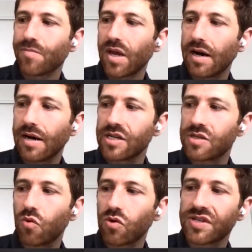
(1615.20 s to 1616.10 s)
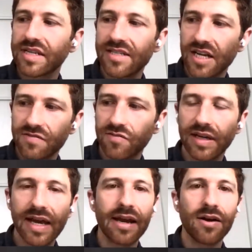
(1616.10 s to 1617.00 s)
uh, is more successful
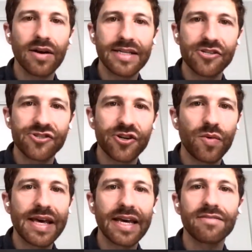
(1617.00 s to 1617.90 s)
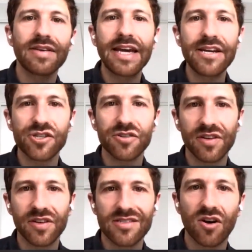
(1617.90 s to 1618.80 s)
at getting our attention when they give each of
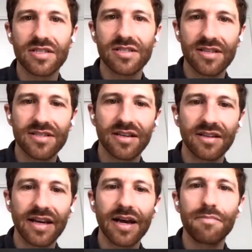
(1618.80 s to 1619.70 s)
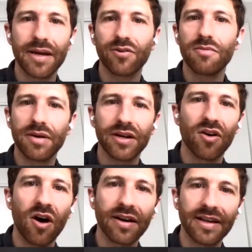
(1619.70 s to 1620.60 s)
us narcissistically a bigger and
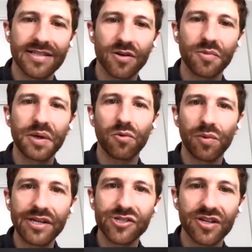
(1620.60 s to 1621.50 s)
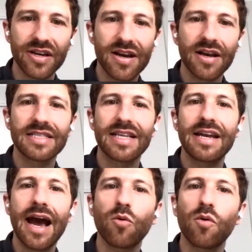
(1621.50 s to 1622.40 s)
bigger audience that we can reach, because then
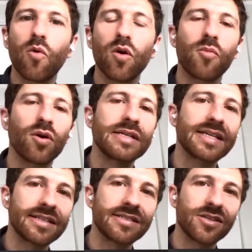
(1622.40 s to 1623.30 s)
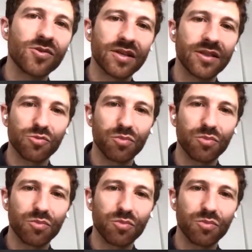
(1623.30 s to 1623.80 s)
now we're more and more addicted to using those